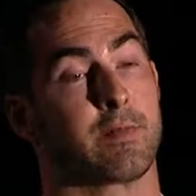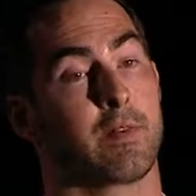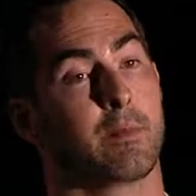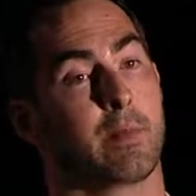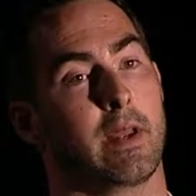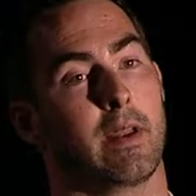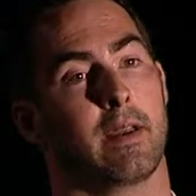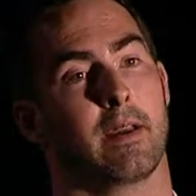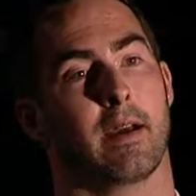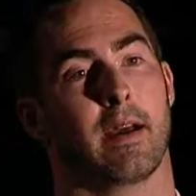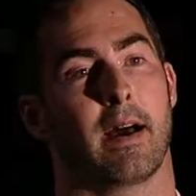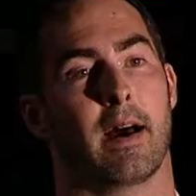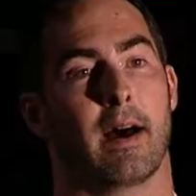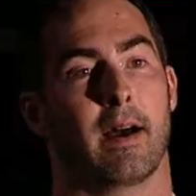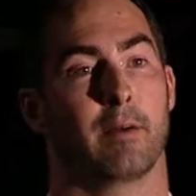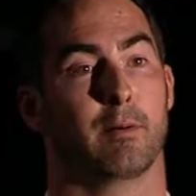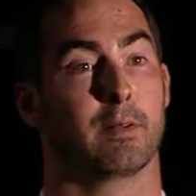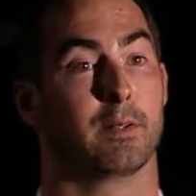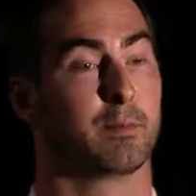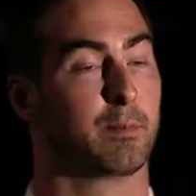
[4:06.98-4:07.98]
for me?
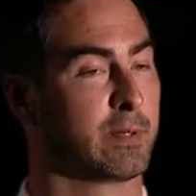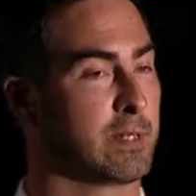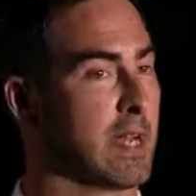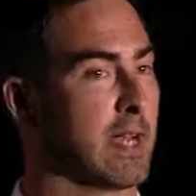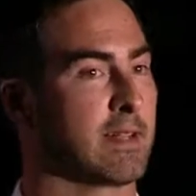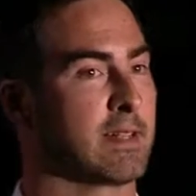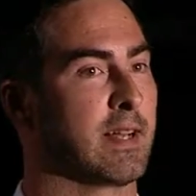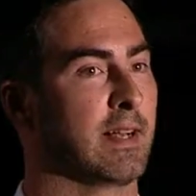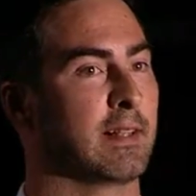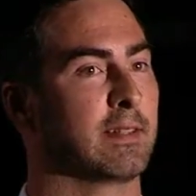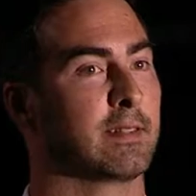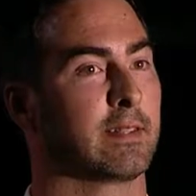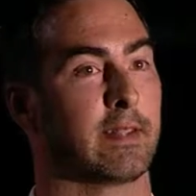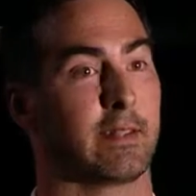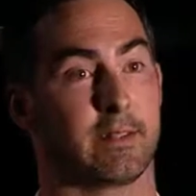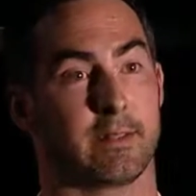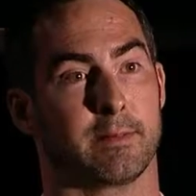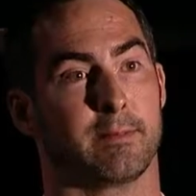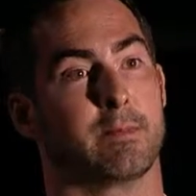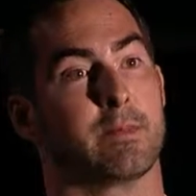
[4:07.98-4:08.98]
I will protect health
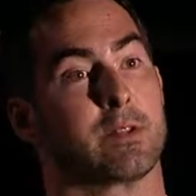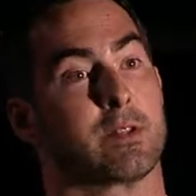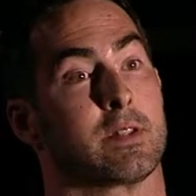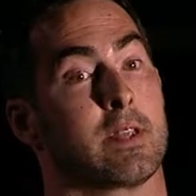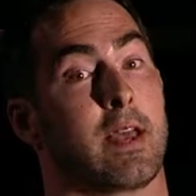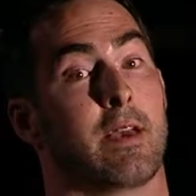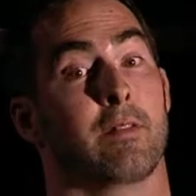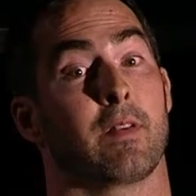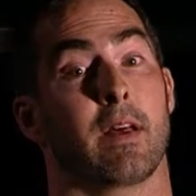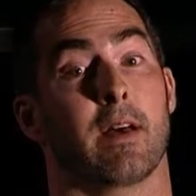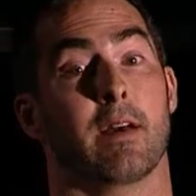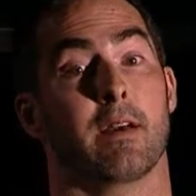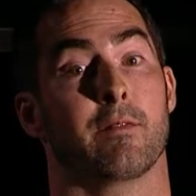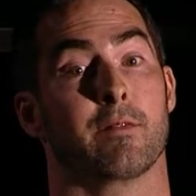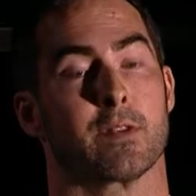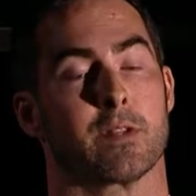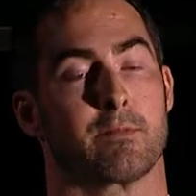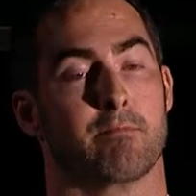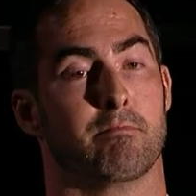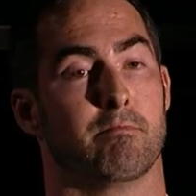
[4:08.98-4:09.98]
and save
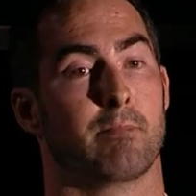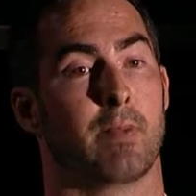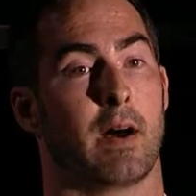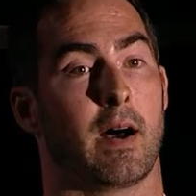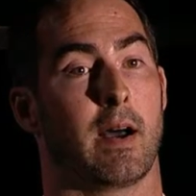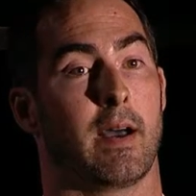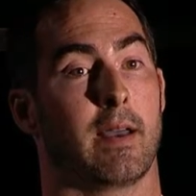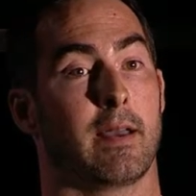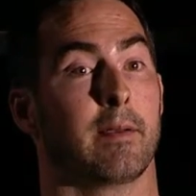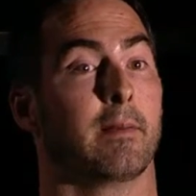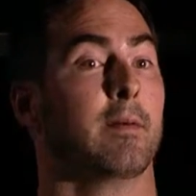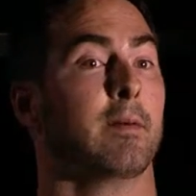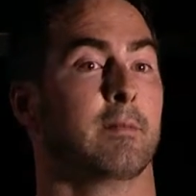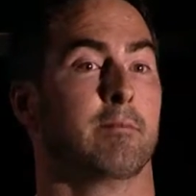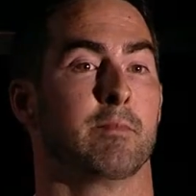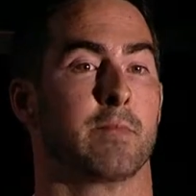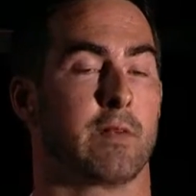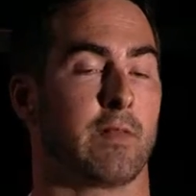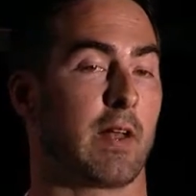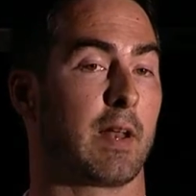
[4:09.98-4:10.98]
lives by
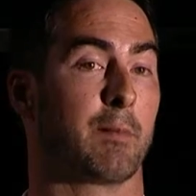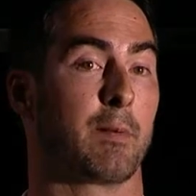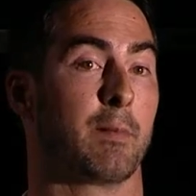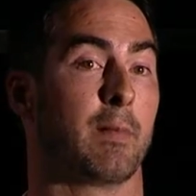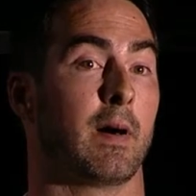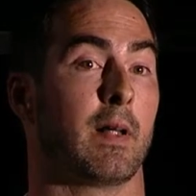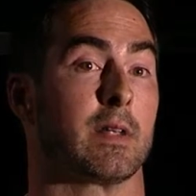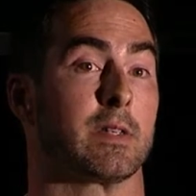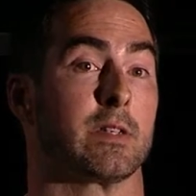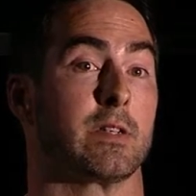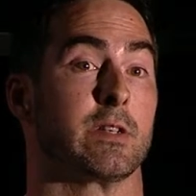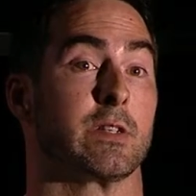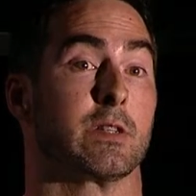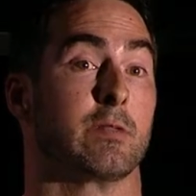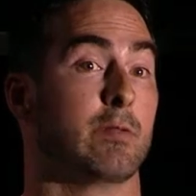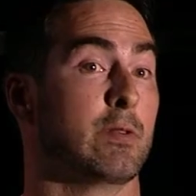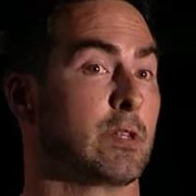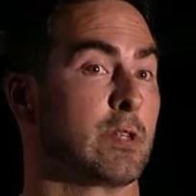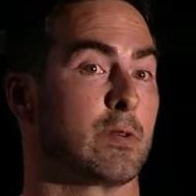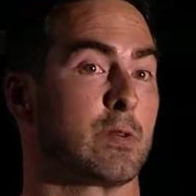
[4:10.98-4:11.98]
developing policies
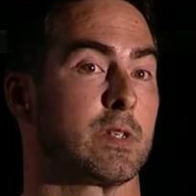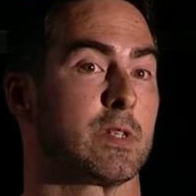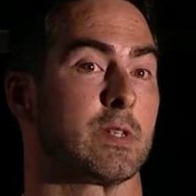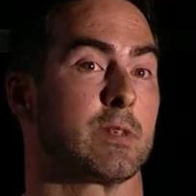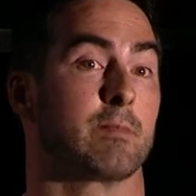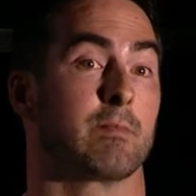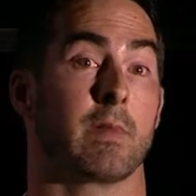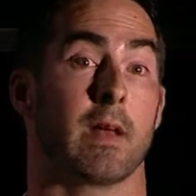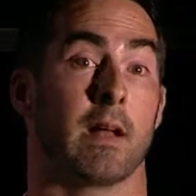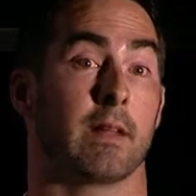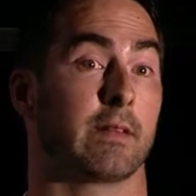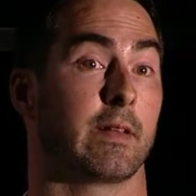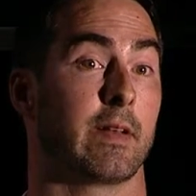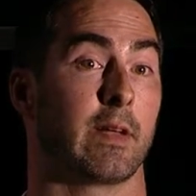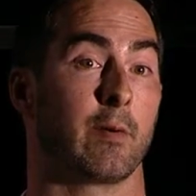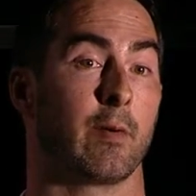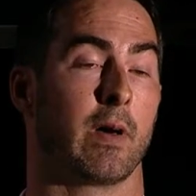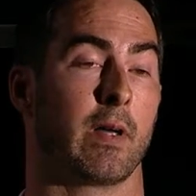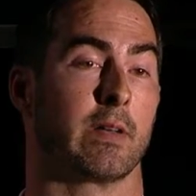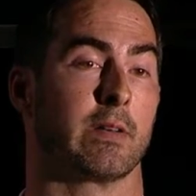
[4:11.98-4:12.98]
to reduce health
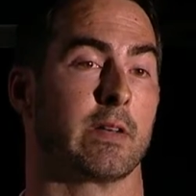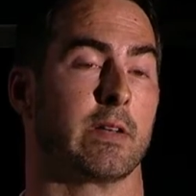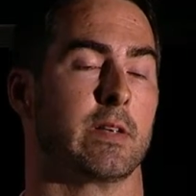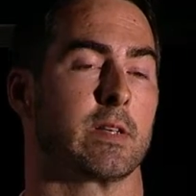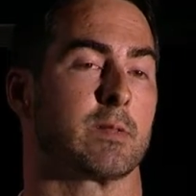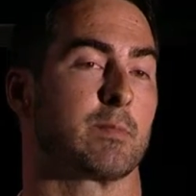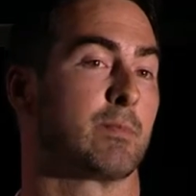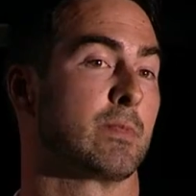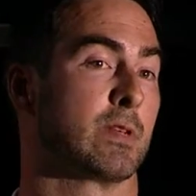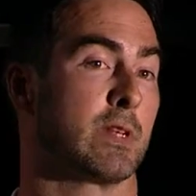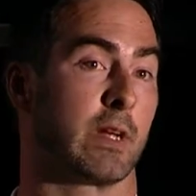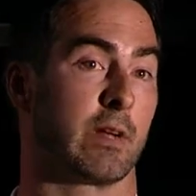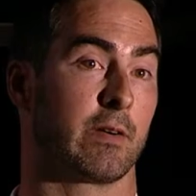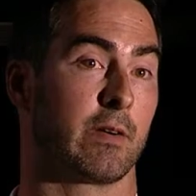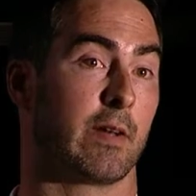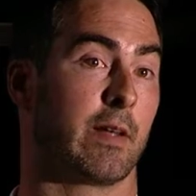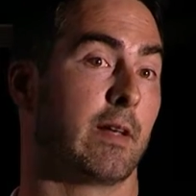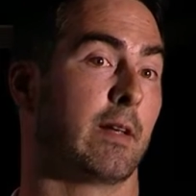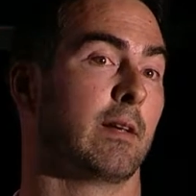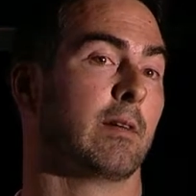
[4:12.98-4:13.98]
inequalities,
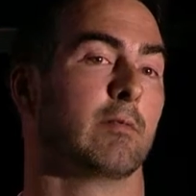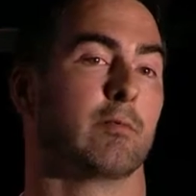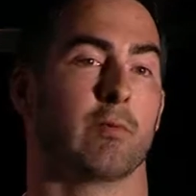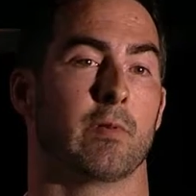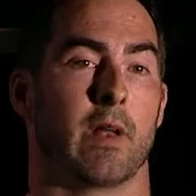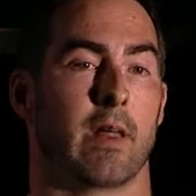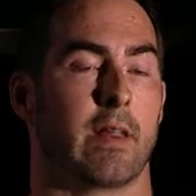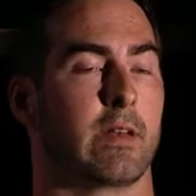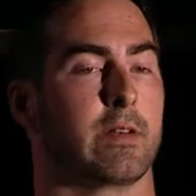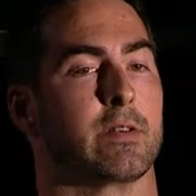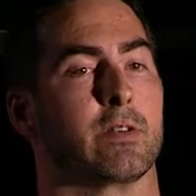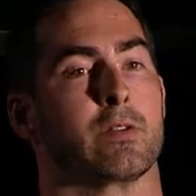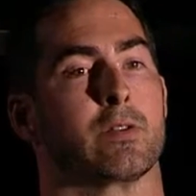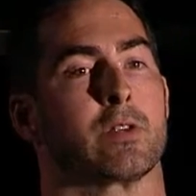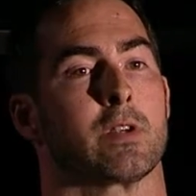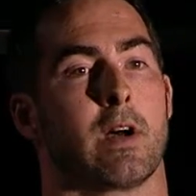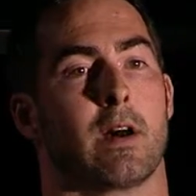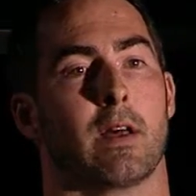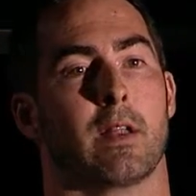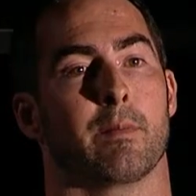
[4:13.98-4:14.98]
particularly related to
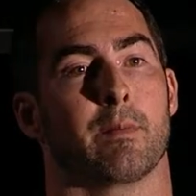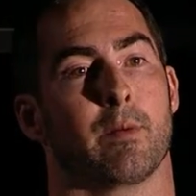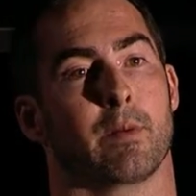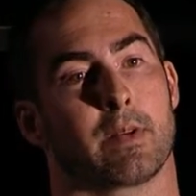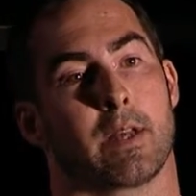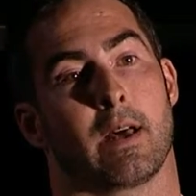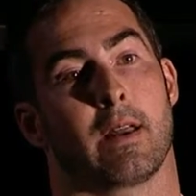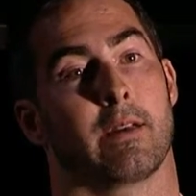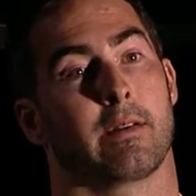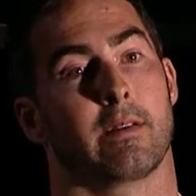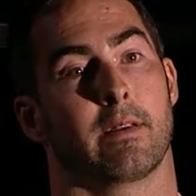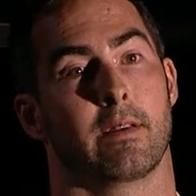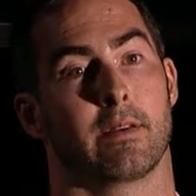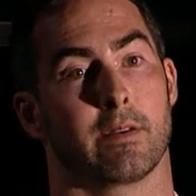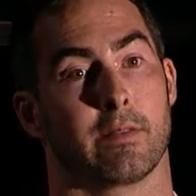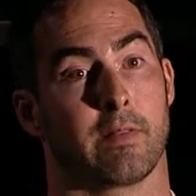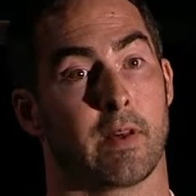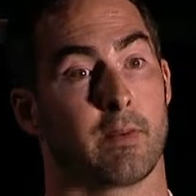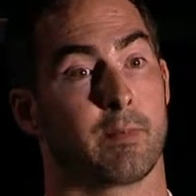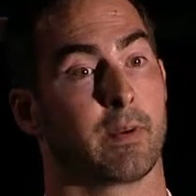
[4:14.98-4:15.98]
child mortality in
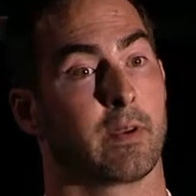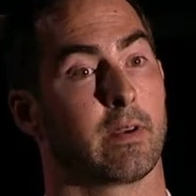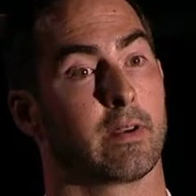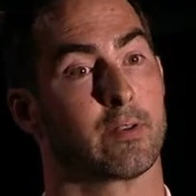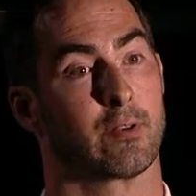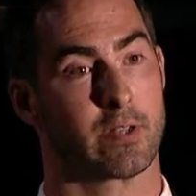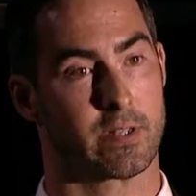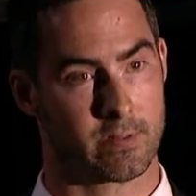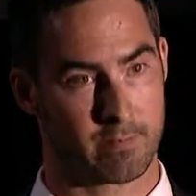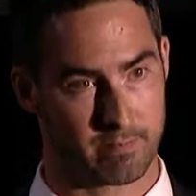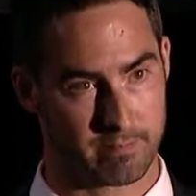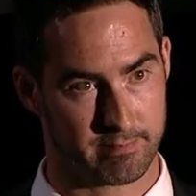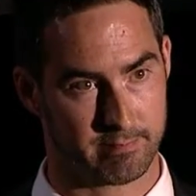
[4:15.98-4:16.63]
developing countries.